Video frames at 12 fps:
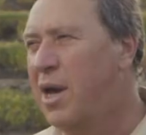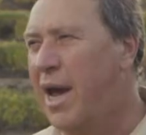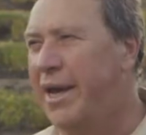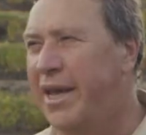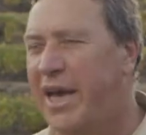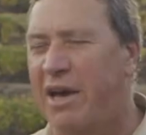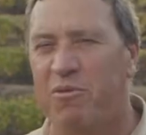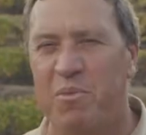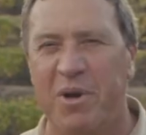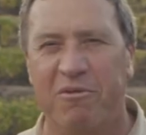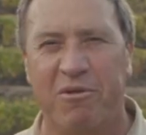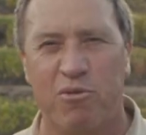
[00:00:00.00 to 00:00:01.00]
and it gave a
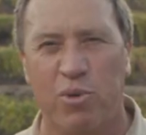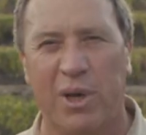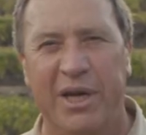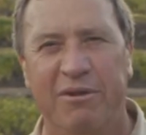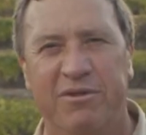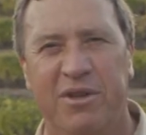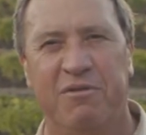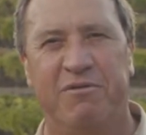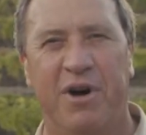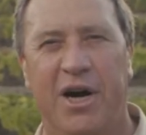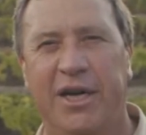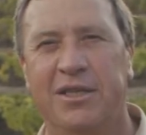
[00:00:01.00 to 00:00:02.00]
bit of a relief to the
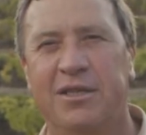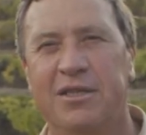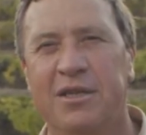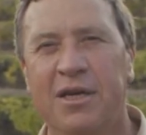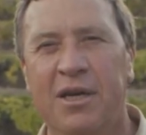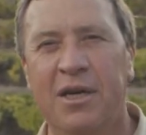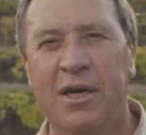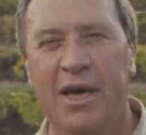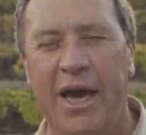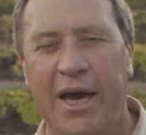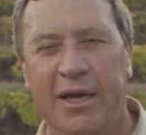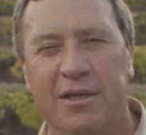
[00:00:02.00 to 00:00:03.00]
vines.
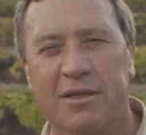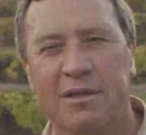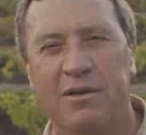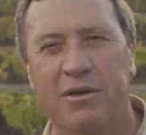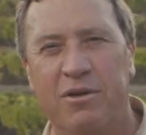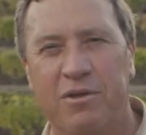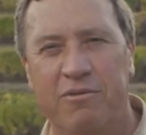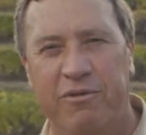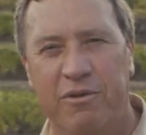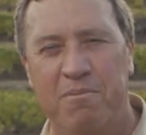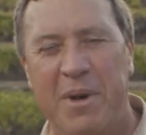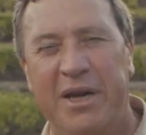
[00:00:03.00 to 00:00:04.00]
And
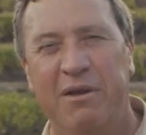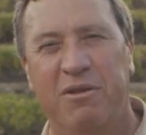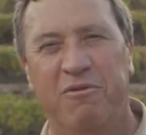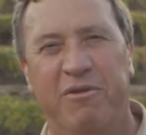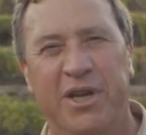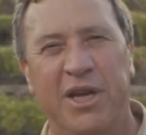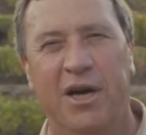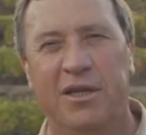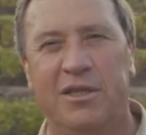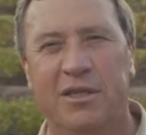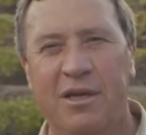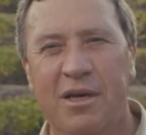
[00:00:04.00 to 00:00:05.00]
for many of the
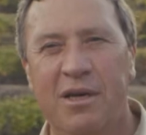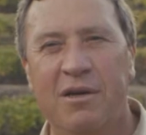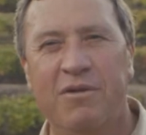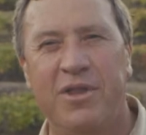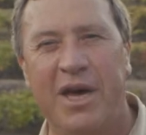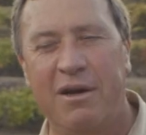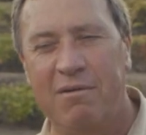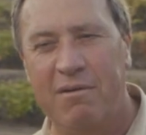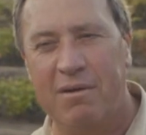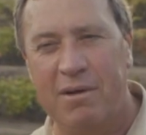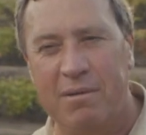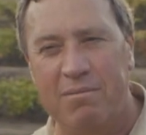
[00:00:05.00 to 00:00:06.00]
vineyards, that
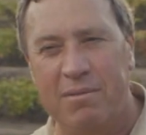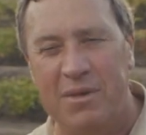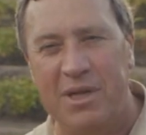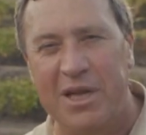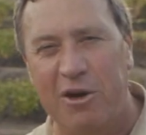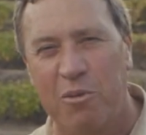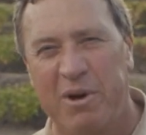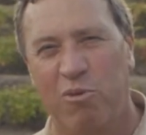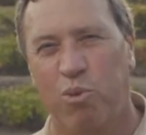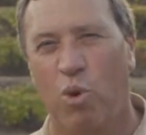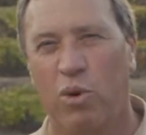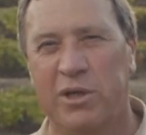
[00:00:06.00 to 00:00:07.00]
little bit
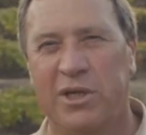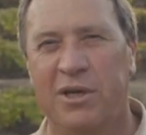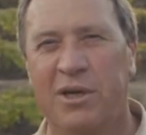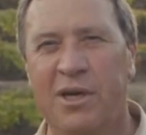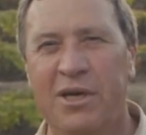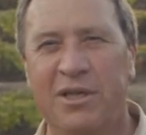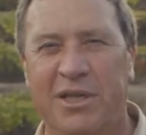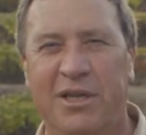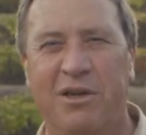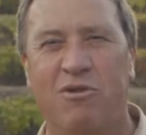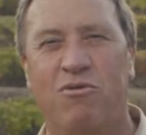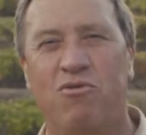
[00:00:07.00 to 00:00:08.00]
of water did
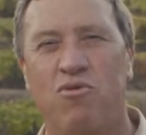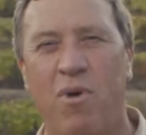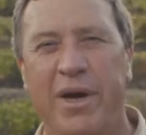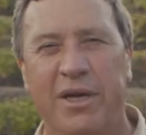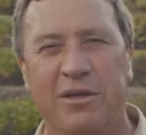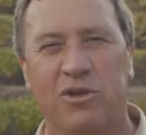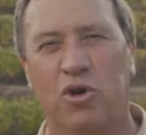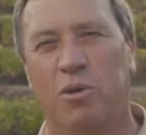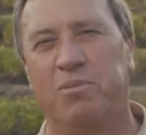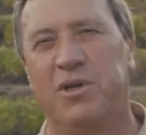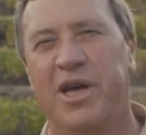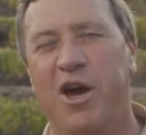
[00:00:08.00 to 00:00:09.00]
a great
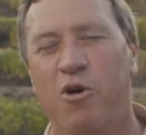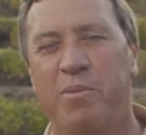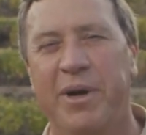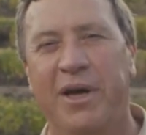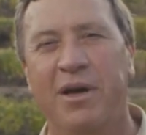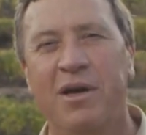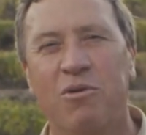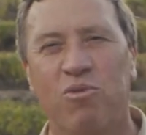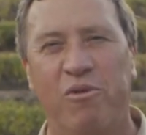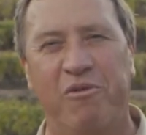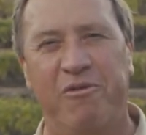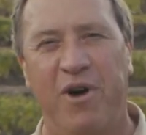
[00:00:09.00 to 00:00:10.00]
job to helping
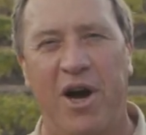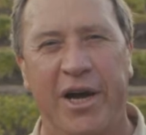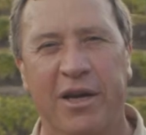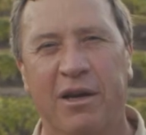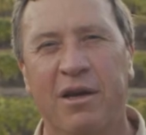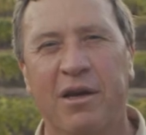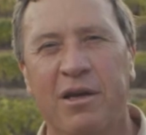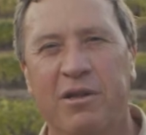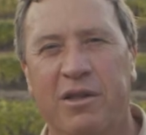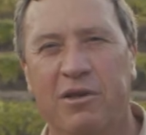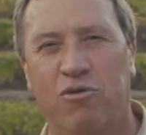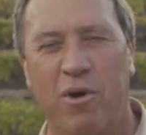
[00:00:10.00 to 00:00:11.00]
refine
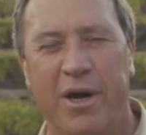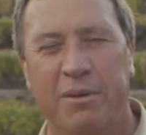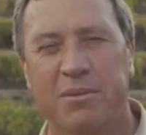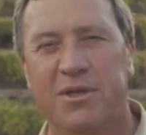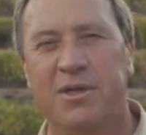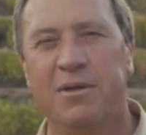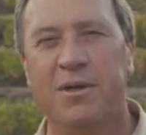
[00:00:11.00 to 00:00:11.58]
the grapes.